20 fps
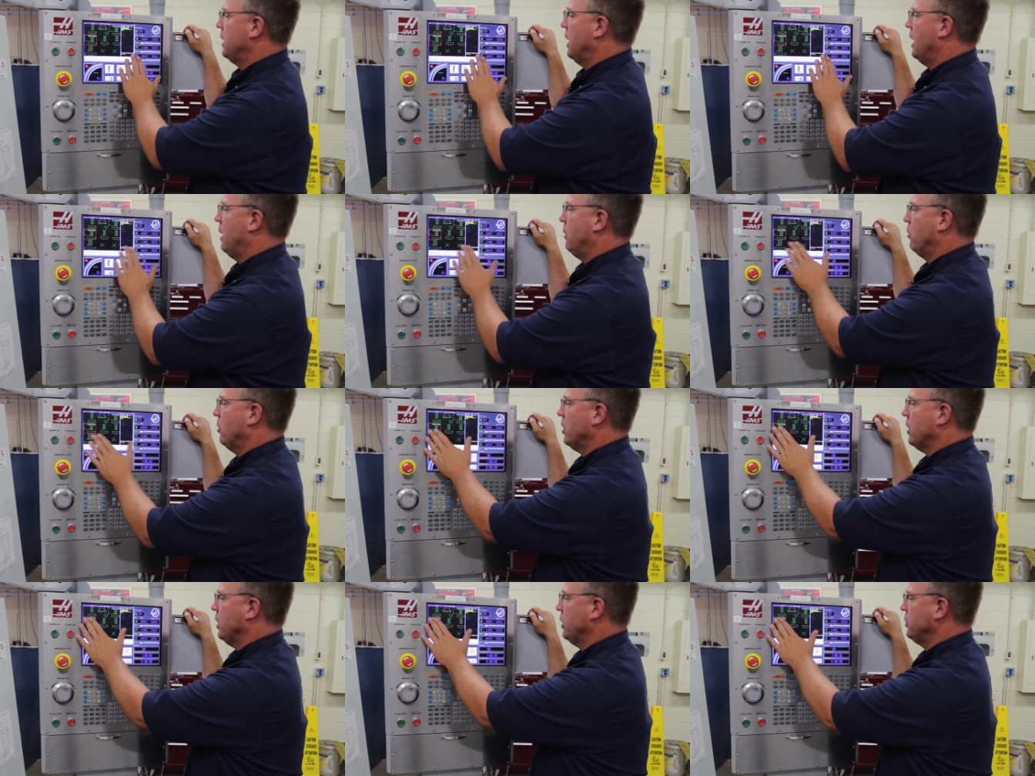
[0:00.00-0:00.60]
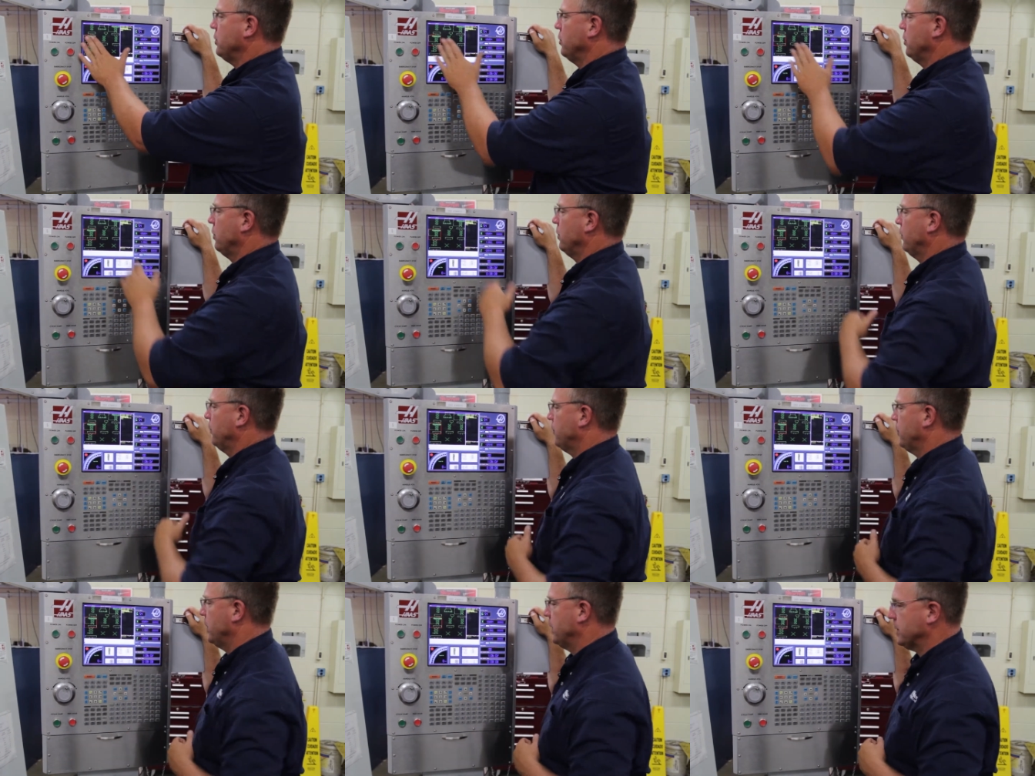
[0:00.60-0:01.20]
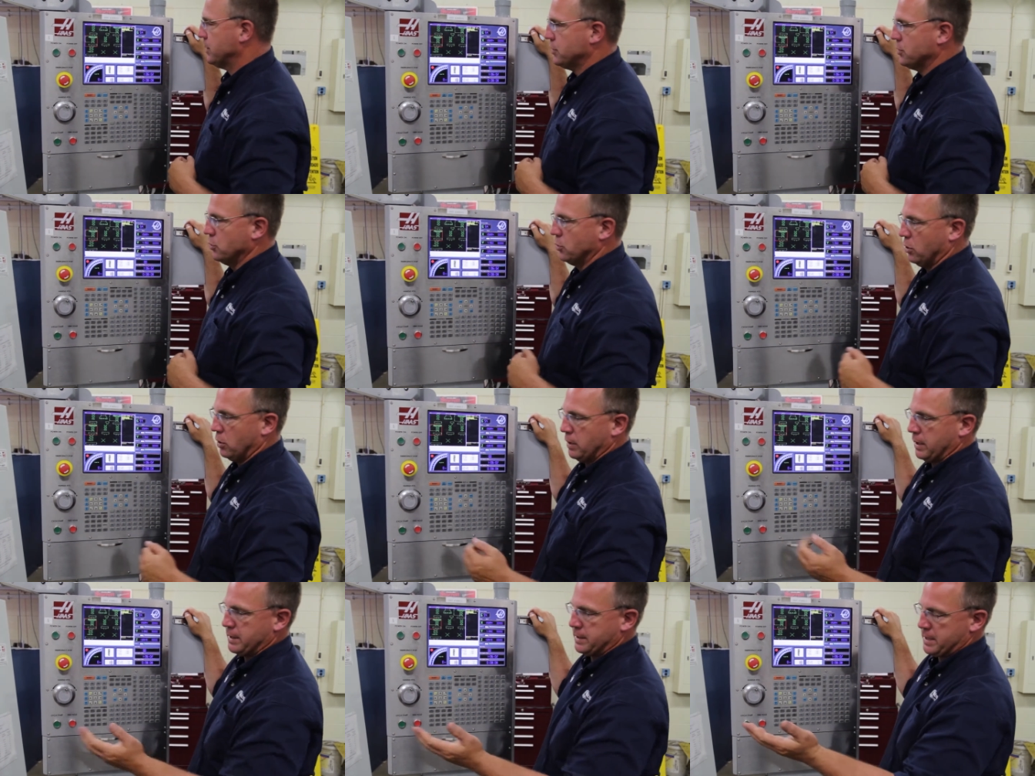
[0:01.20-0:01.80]
We're going to do, for this
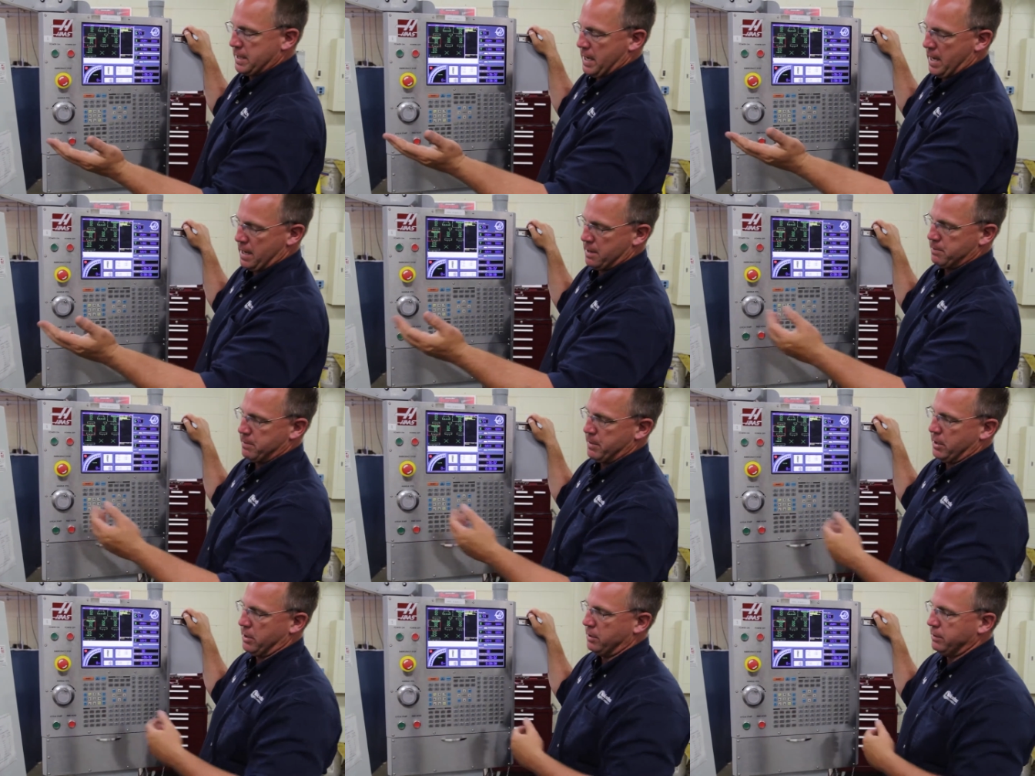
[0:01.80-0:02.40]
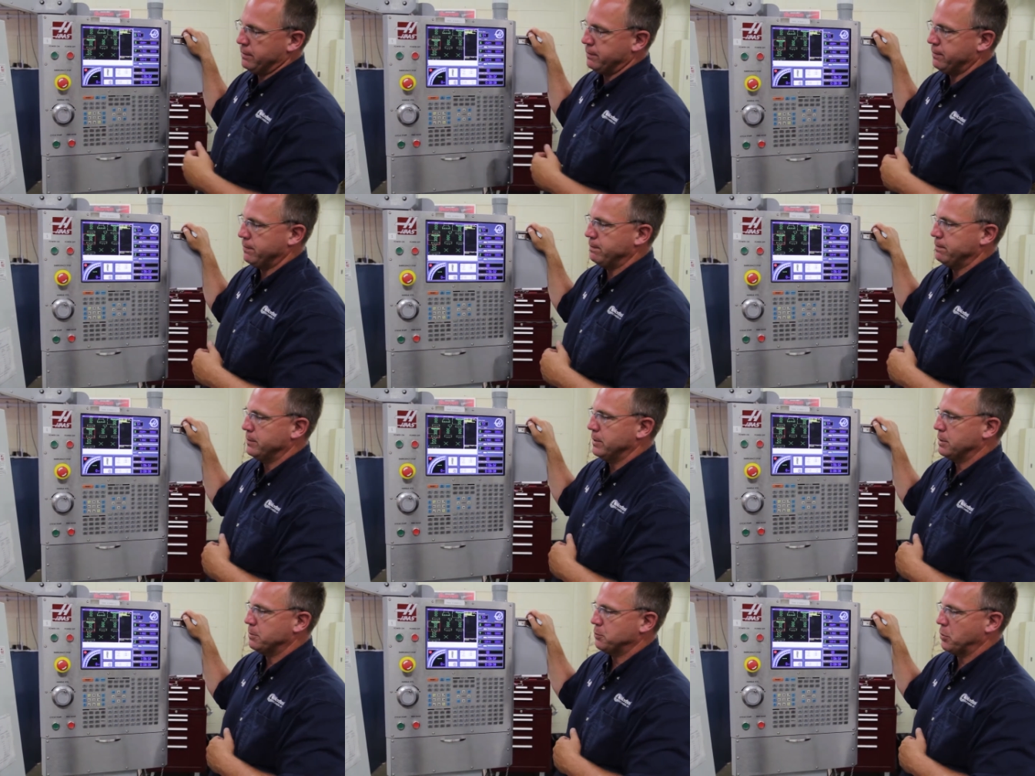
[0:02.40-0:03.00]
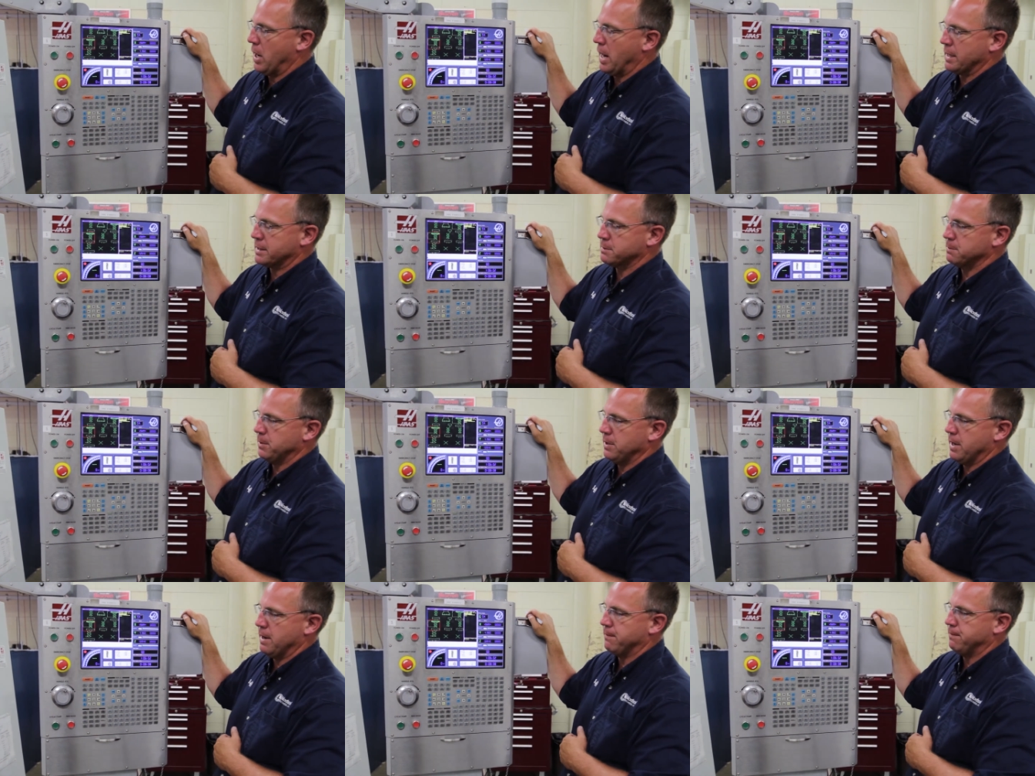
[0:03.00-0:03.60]
tool, it's an end mill,
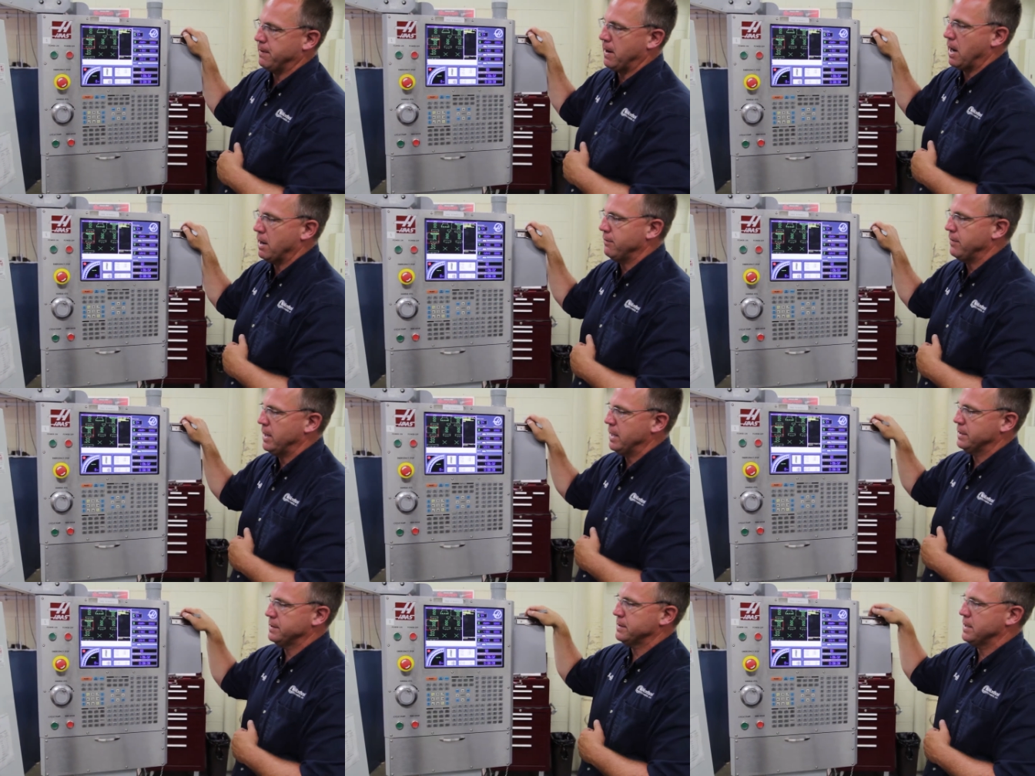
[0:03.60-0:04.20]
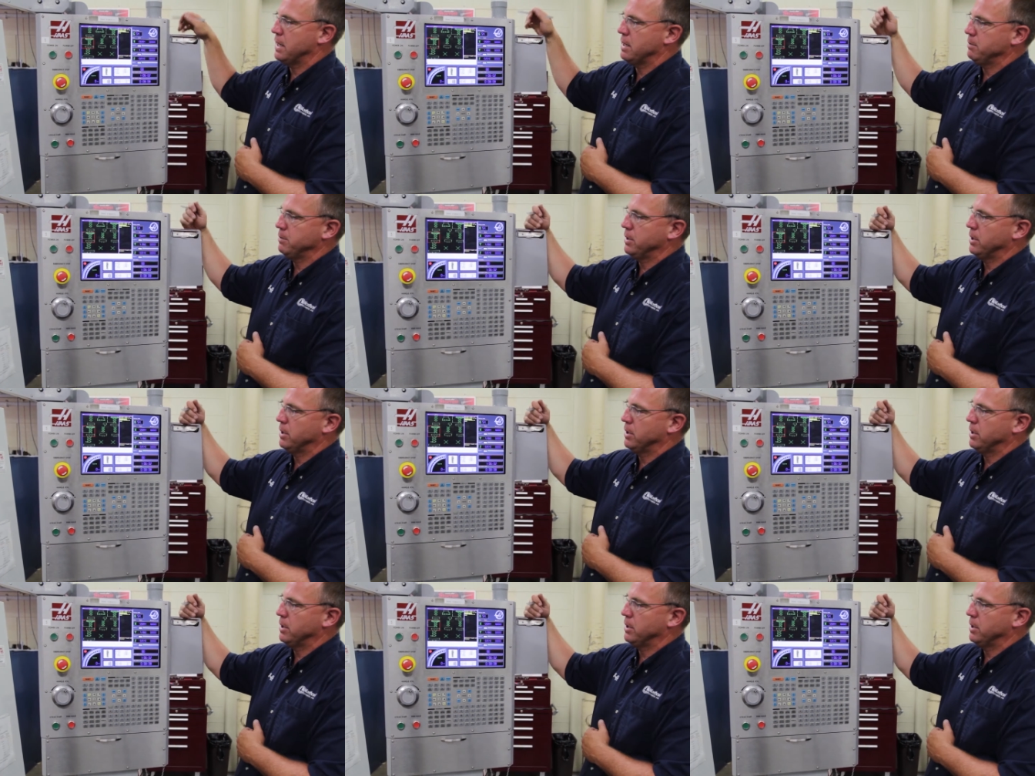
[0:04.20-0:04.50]
approximately a 5/8 end